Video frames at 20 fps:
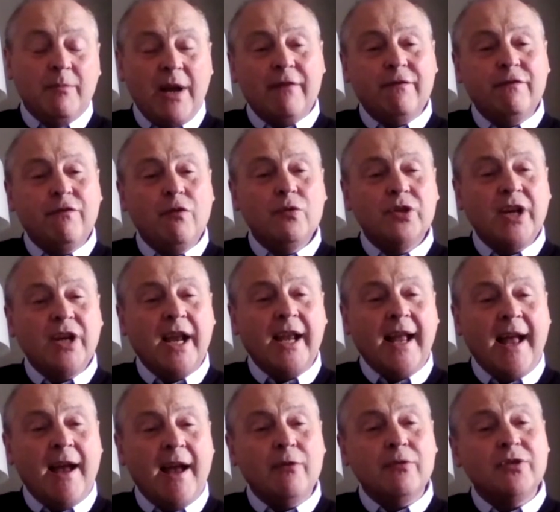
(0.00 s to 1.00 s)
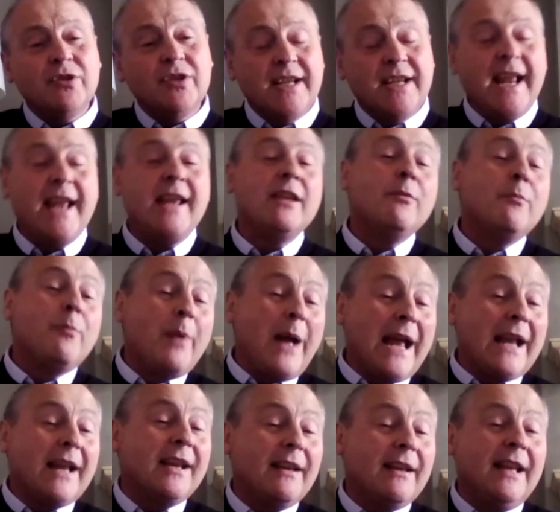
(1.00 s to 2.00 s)
48 hours to get you
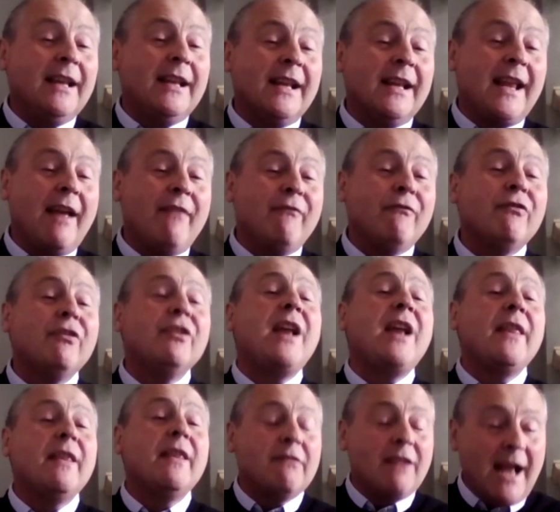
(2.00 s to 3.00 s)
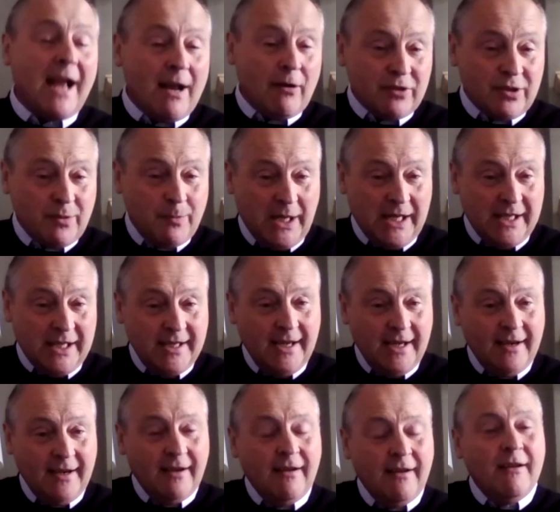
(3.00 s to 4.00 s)
back in again for another hour's meeting.
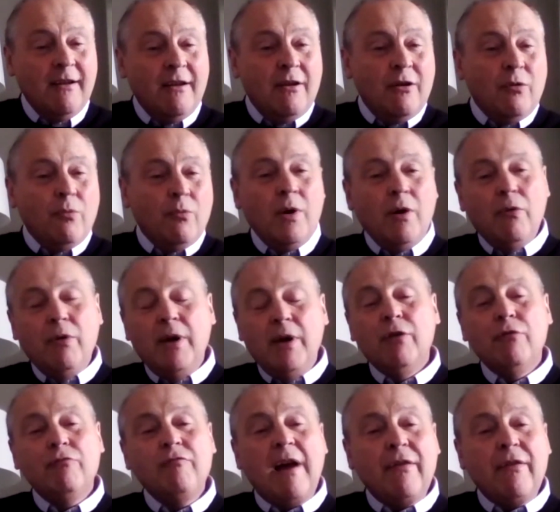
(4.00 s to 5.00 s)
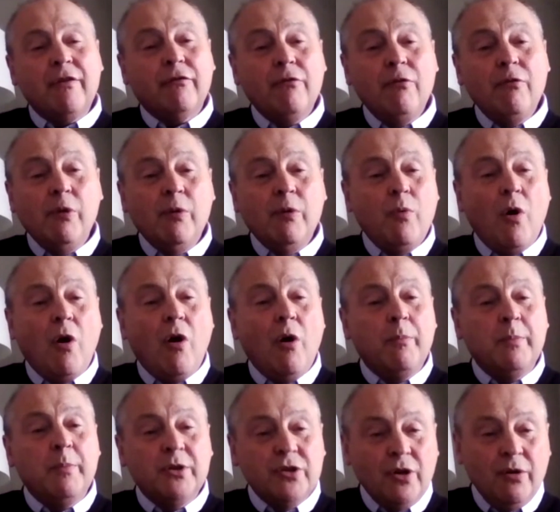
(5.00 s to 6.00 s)
Well, he'll run through with what
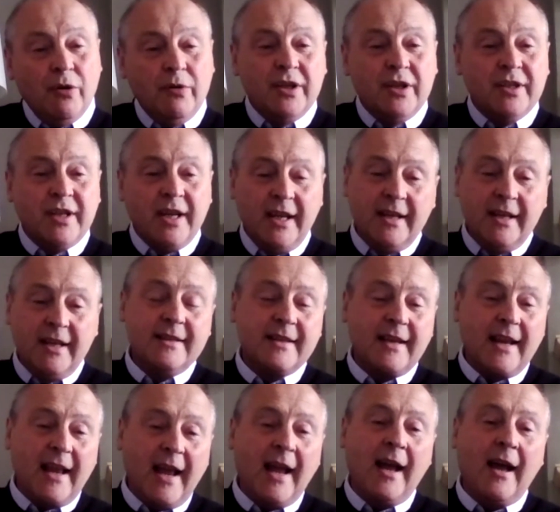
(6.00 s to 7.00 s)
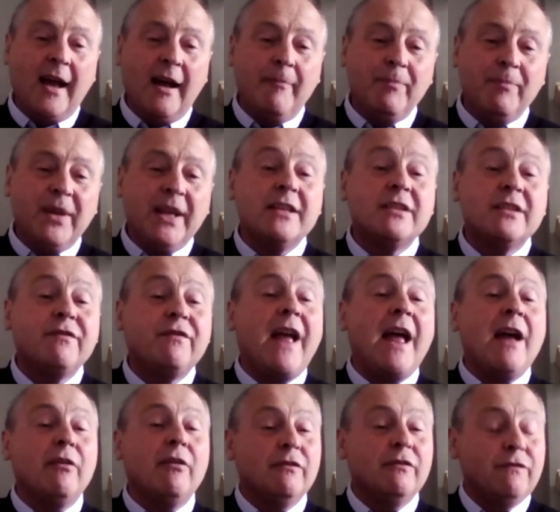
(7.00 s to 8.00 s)
opportunities he's
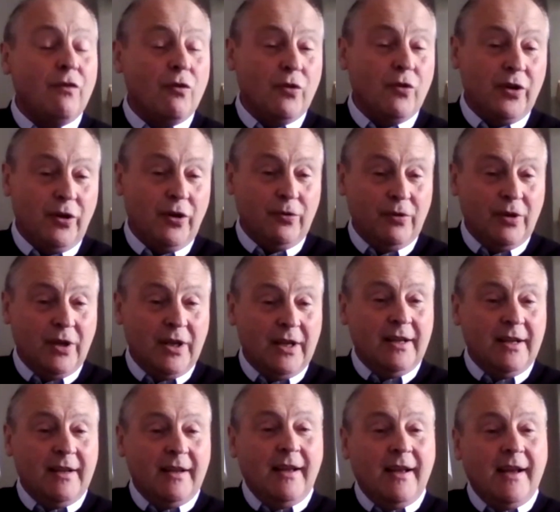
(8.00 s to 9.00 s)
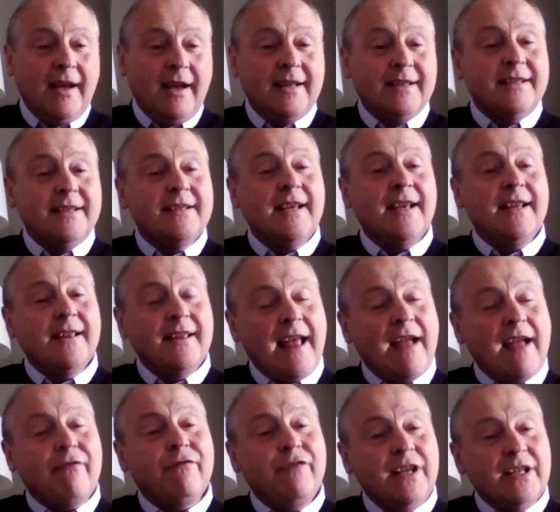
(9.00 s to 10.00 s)
found for you, and to see that
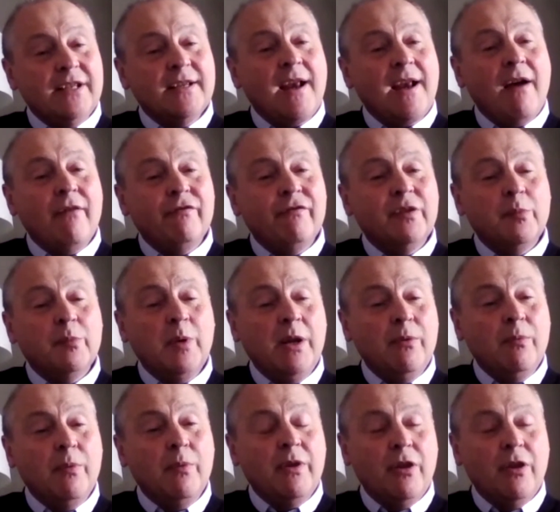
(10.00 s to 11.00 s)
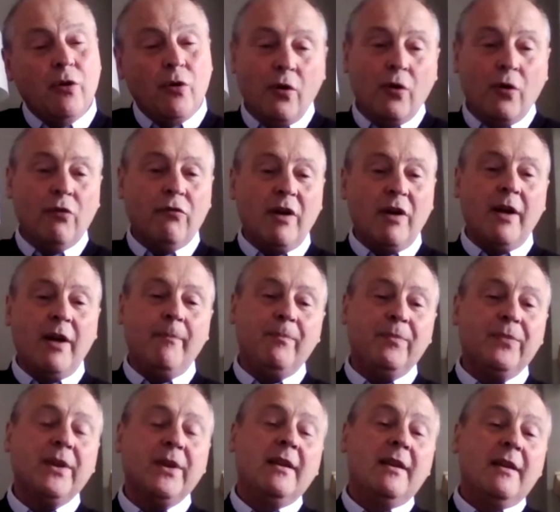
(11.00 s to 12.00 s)
that fits comfortably with your
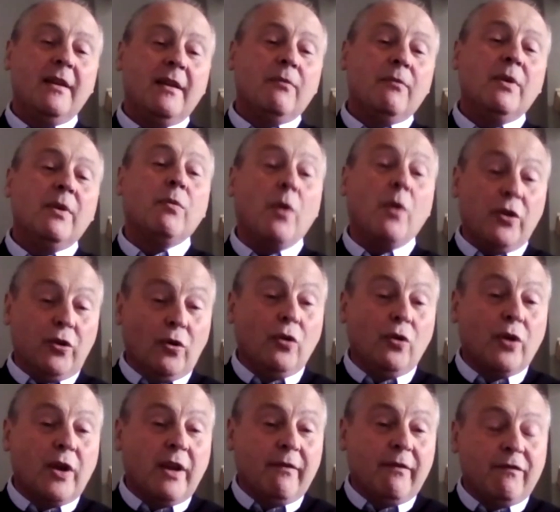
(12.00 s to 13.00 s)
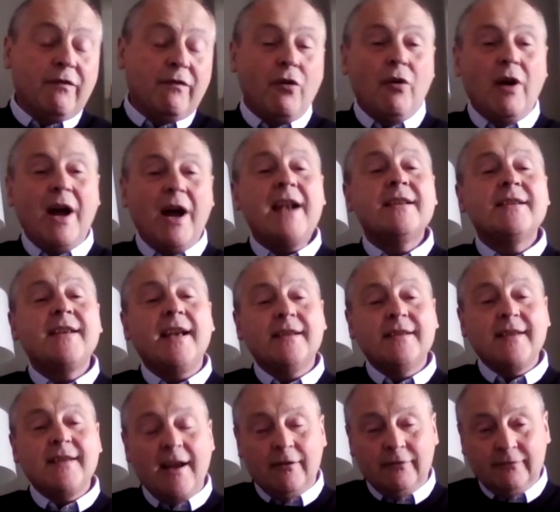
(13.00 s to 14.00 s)
with what you're looking for. How does that
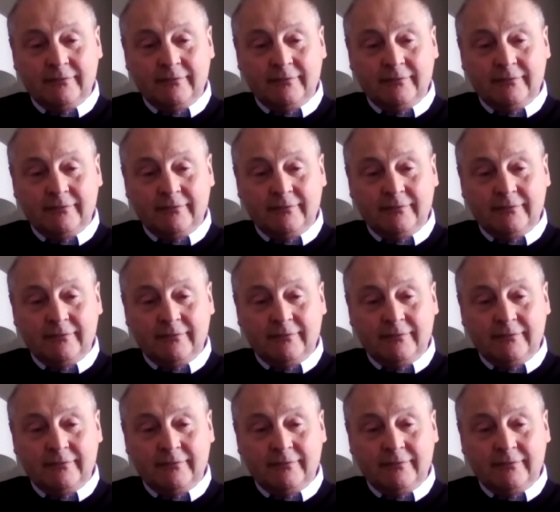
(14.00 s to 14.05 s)
sound?